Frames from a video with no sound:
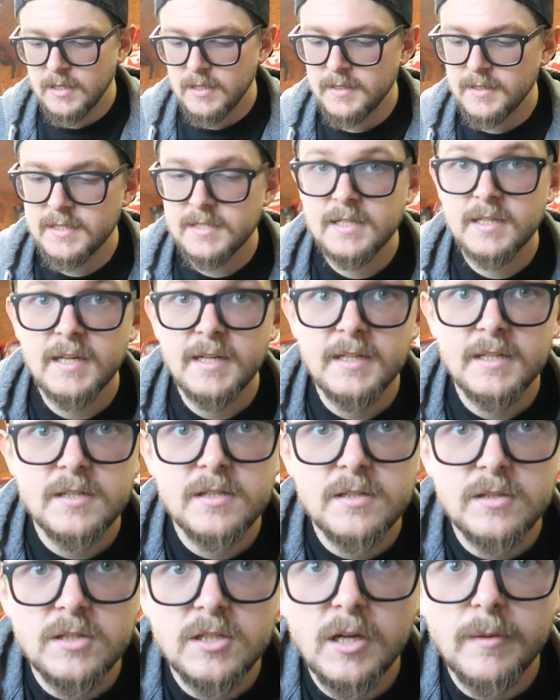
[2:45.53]
in this
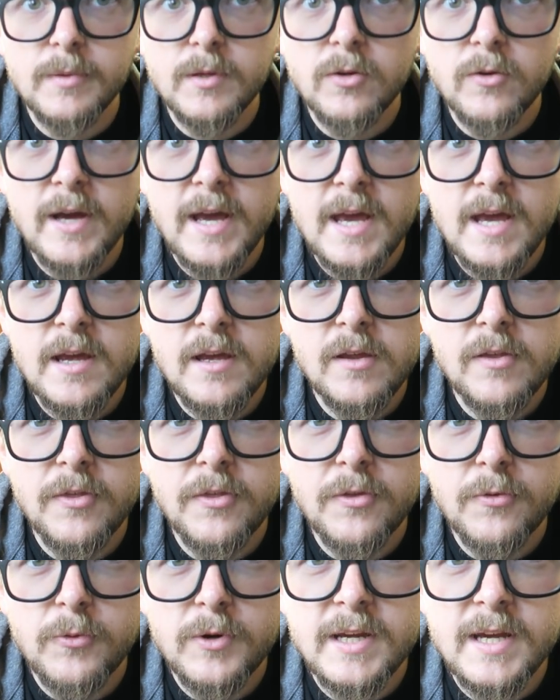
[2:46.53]
case
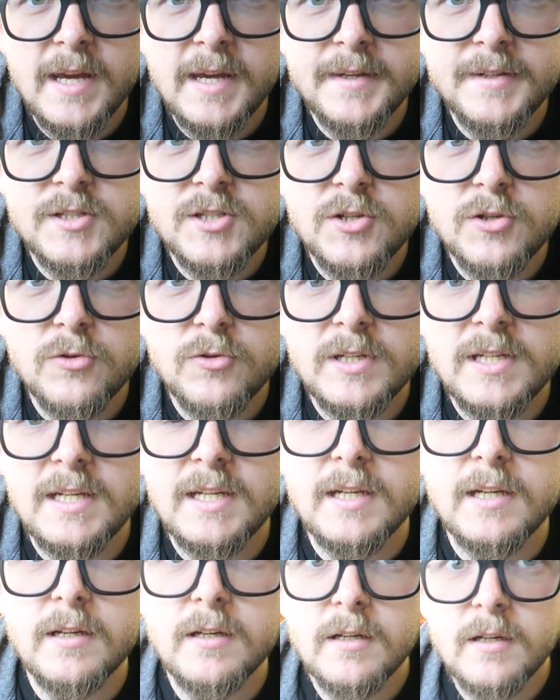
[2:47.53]

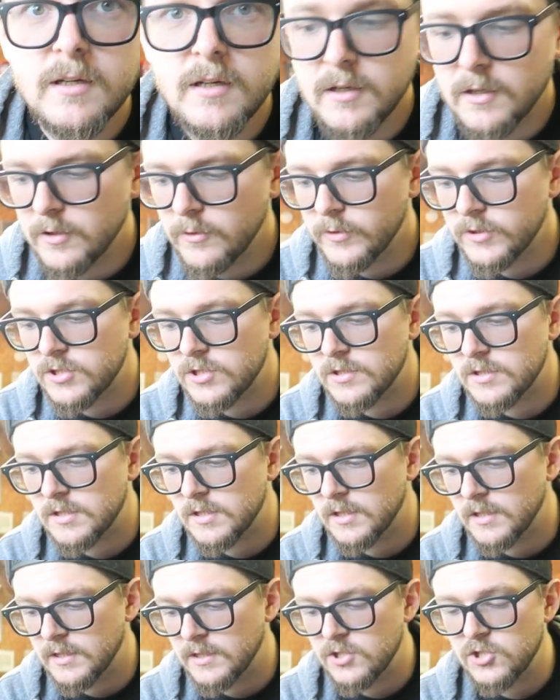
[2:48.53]
WA382E, which is
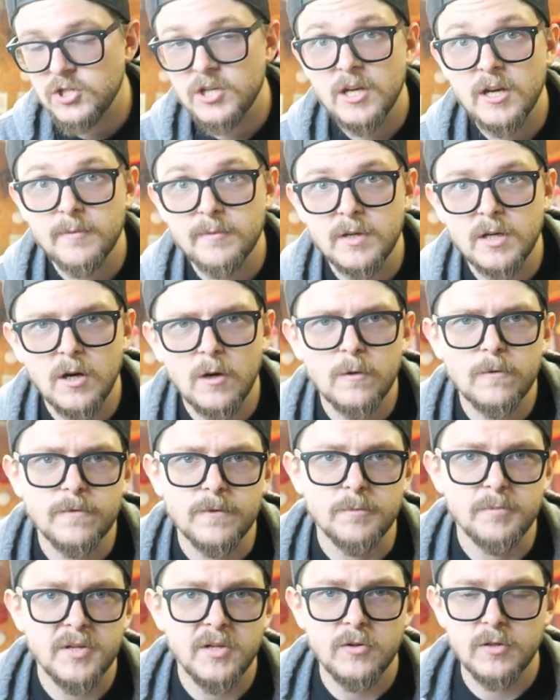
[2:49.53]
the GM code
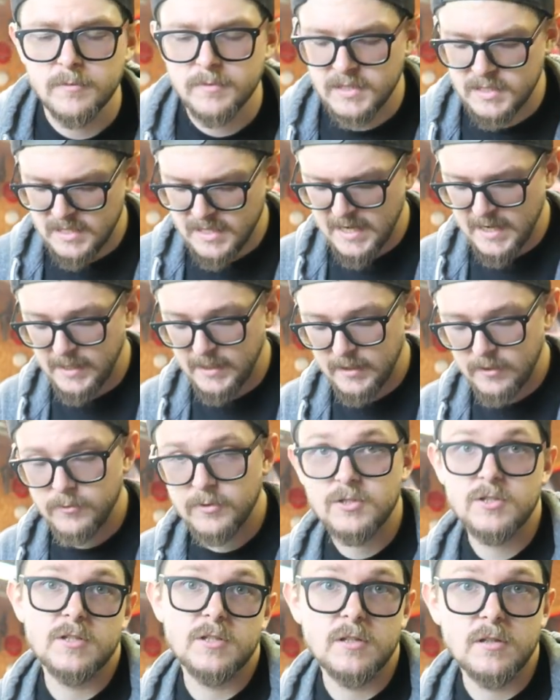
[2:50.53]
for pewter metallic,
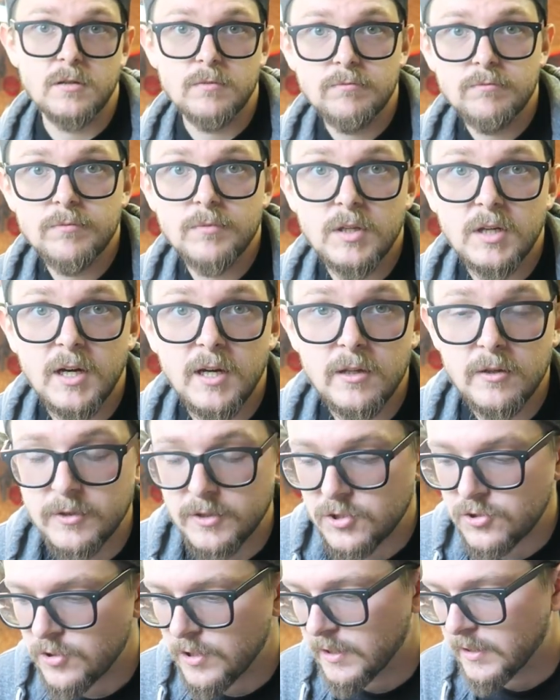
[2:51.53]
which is the color
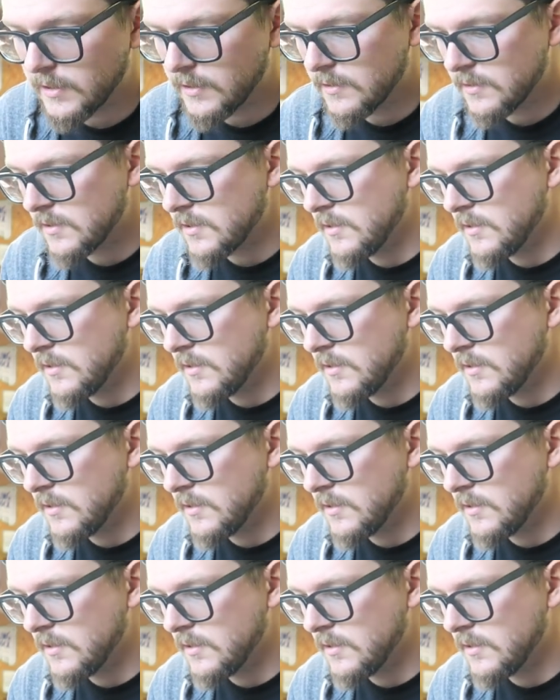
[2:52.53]
the truck is.